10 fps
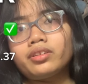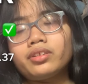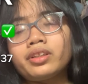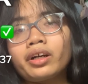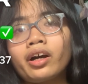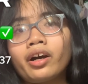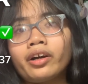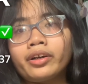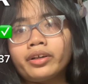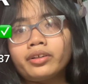the
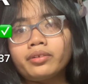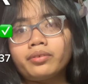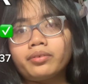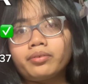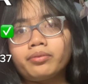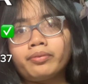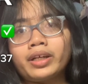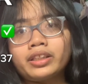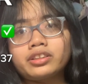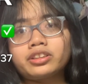car
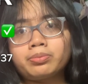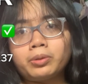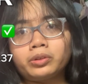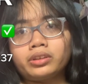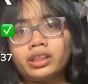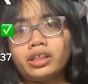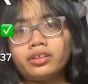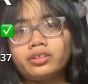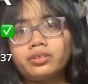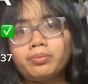went smoothly,
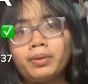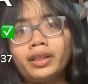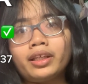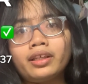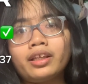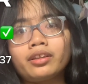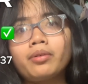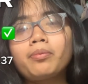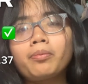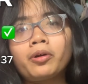making it
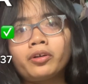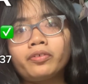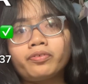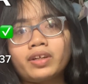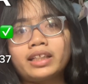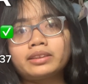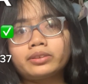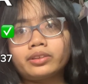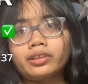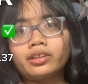more
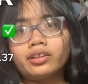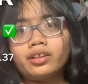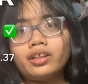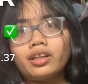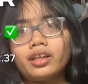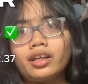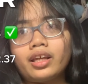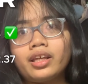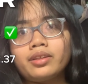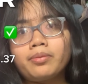faster
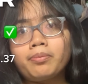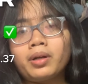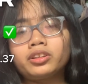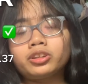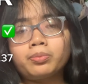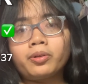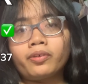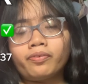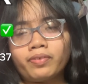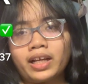and much
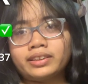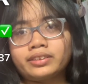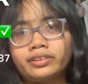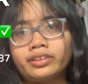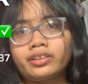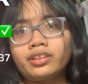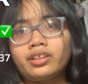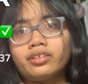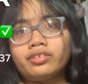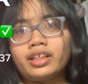more faster
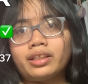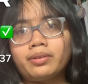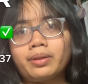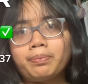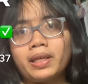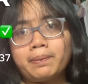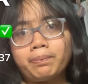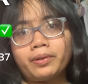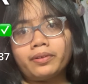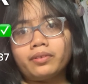than the
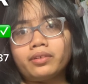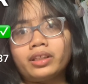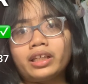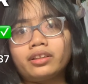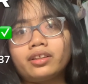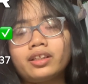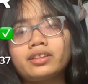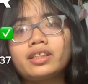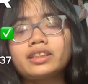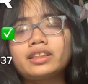paper. Like,
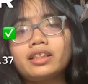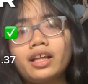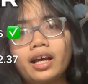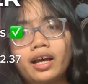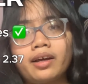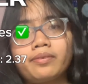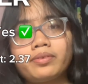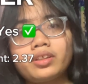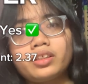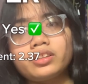it doesn't have
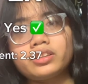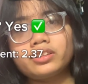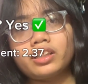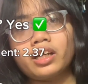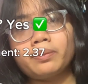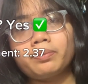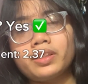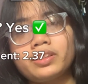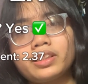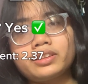stop,
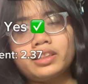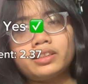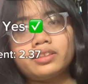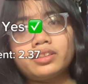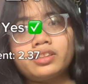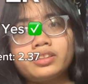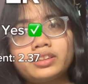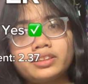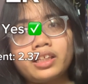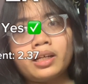it didn't
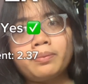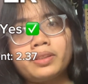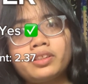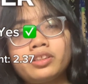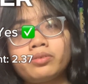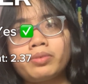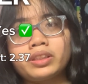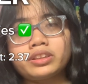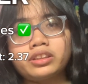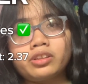stop, it didn't
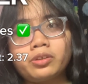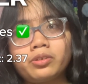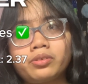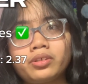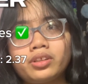went slow,